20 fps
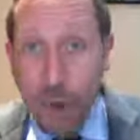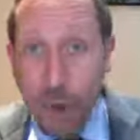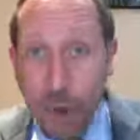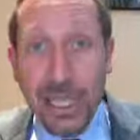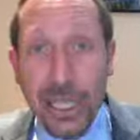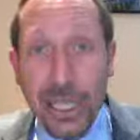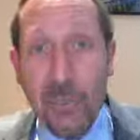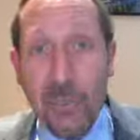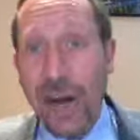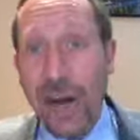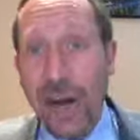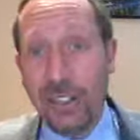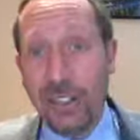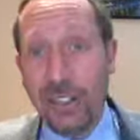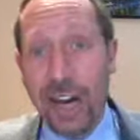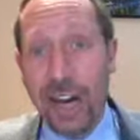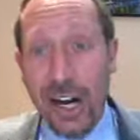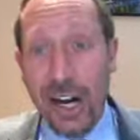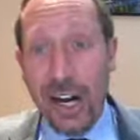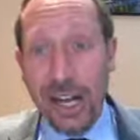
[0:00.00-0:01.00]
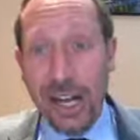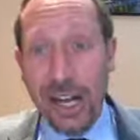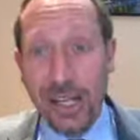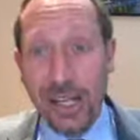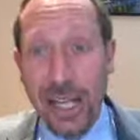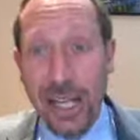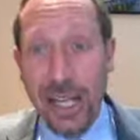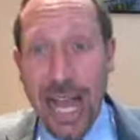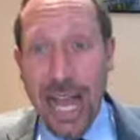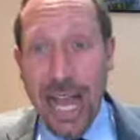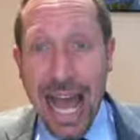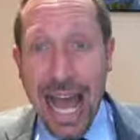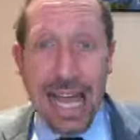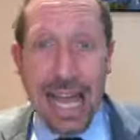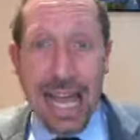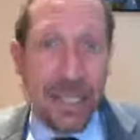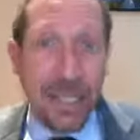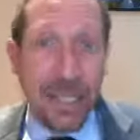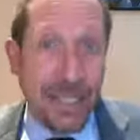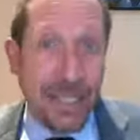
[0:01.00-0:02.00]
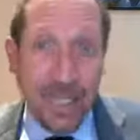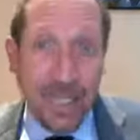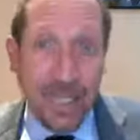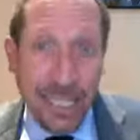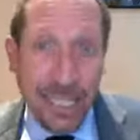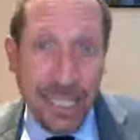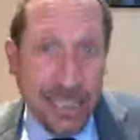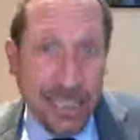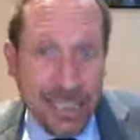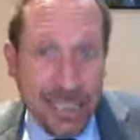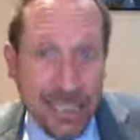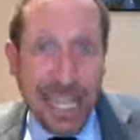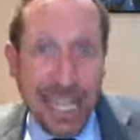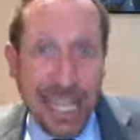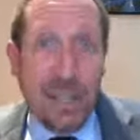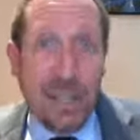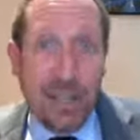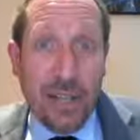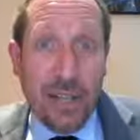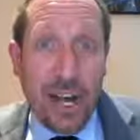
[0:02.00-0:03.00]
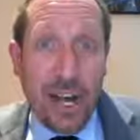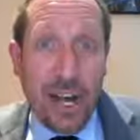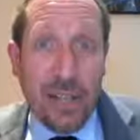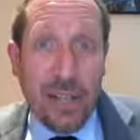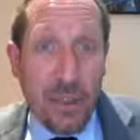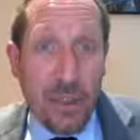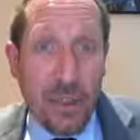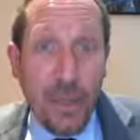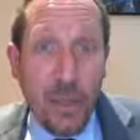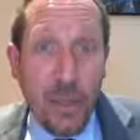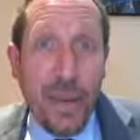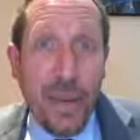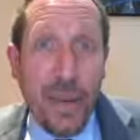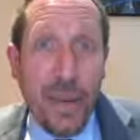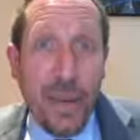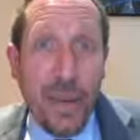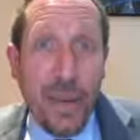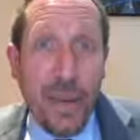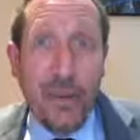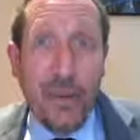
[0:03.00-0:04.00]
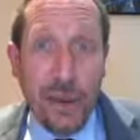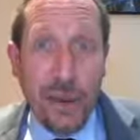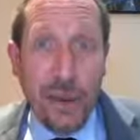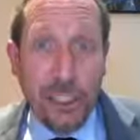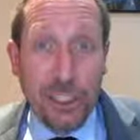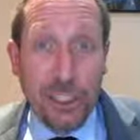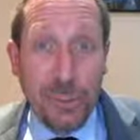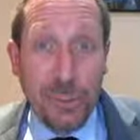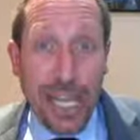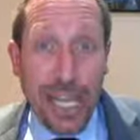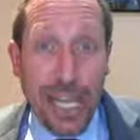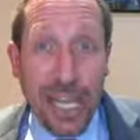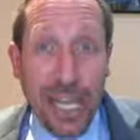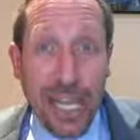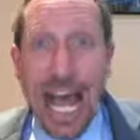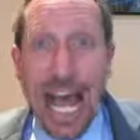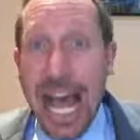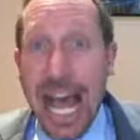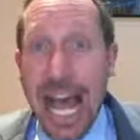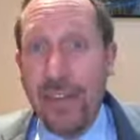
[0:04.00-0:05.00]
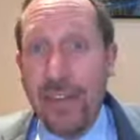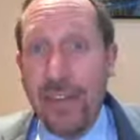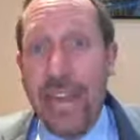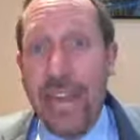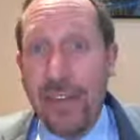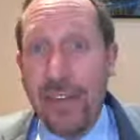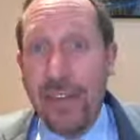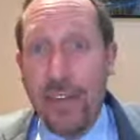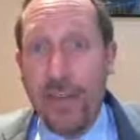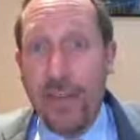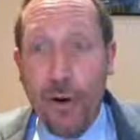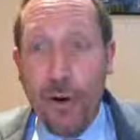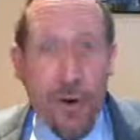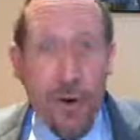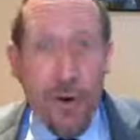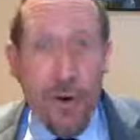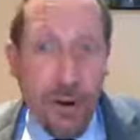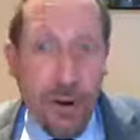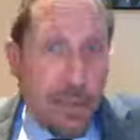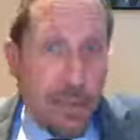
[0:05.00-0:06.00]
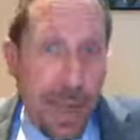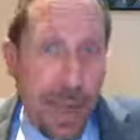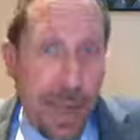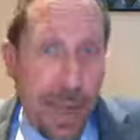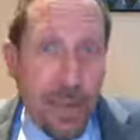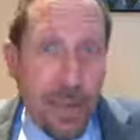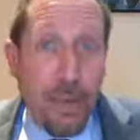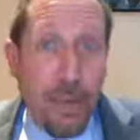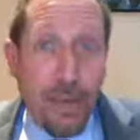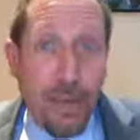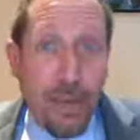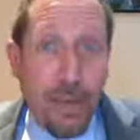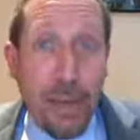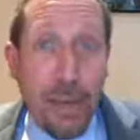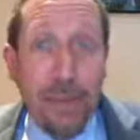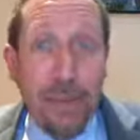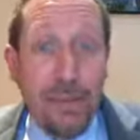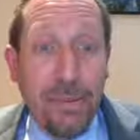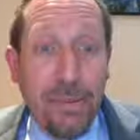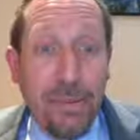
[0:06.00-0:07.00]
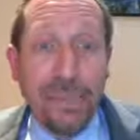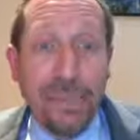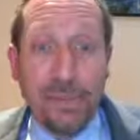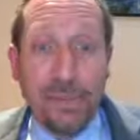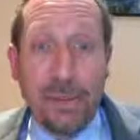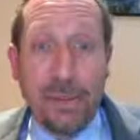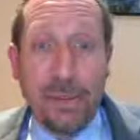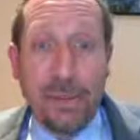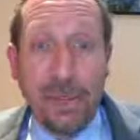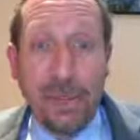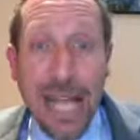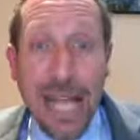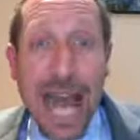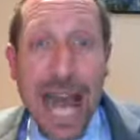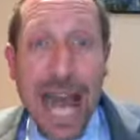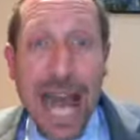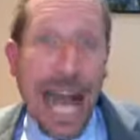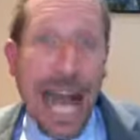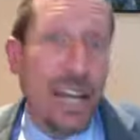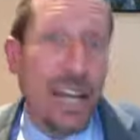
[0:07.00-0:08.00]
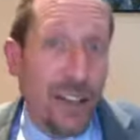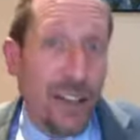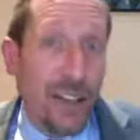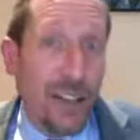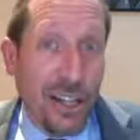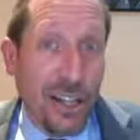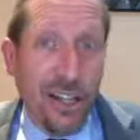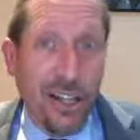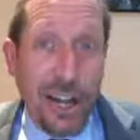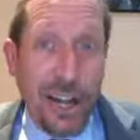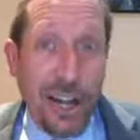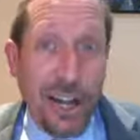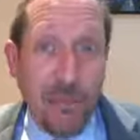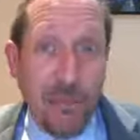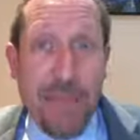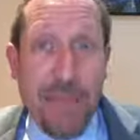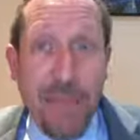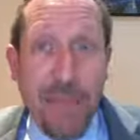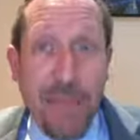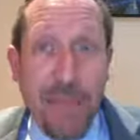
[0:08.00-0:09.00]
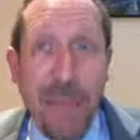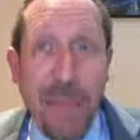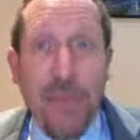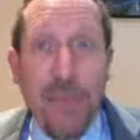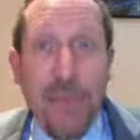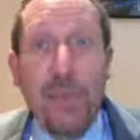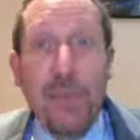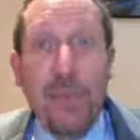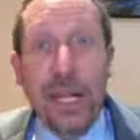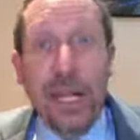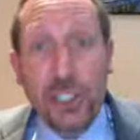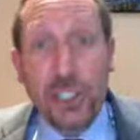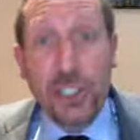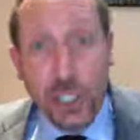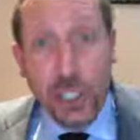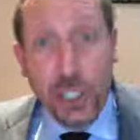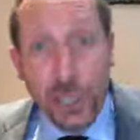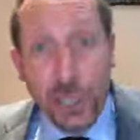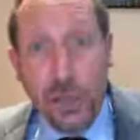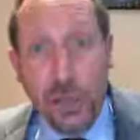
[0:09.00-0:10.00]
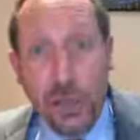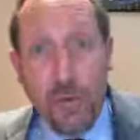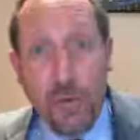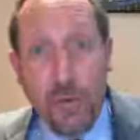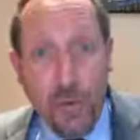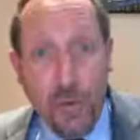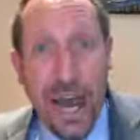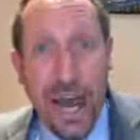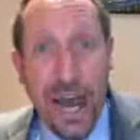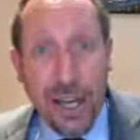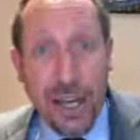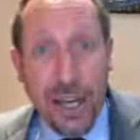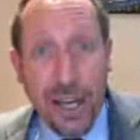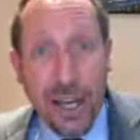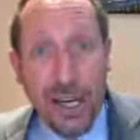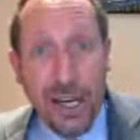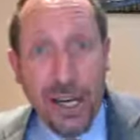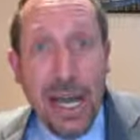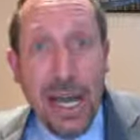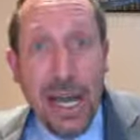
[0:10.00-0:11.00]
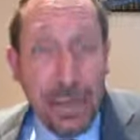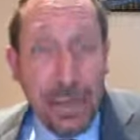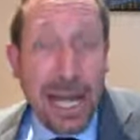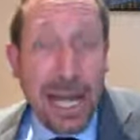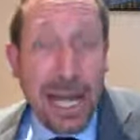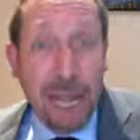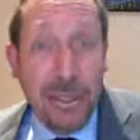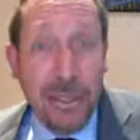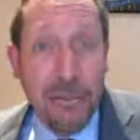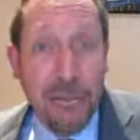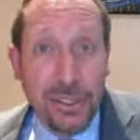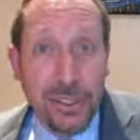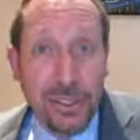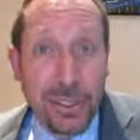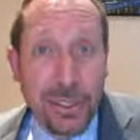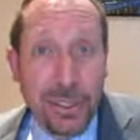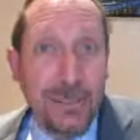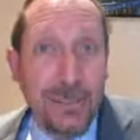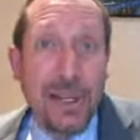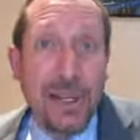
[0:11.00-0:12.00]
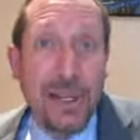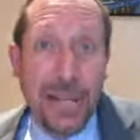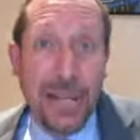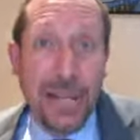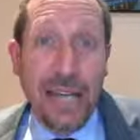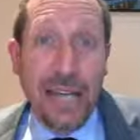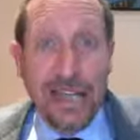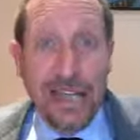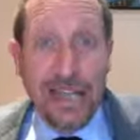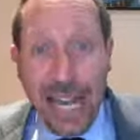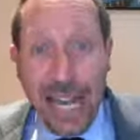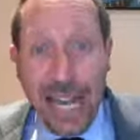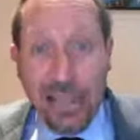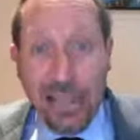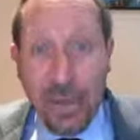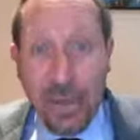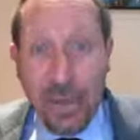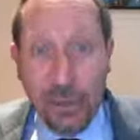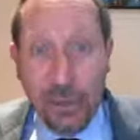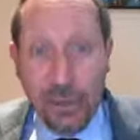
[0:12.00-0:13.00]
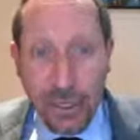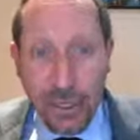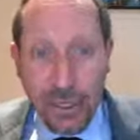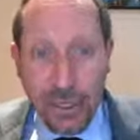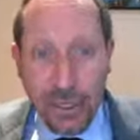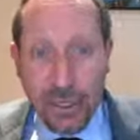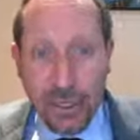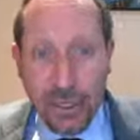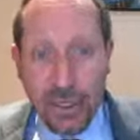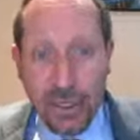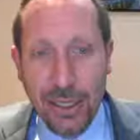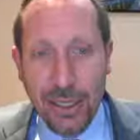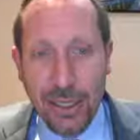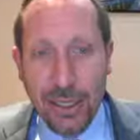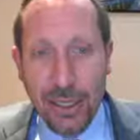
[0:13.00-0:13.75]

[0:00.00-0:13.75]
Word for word: only one God and it's the same God that we are worshiping, and therefore maybe it would be permissible, and on the contrary, maybe one should rather become a Muslim than take that bullet.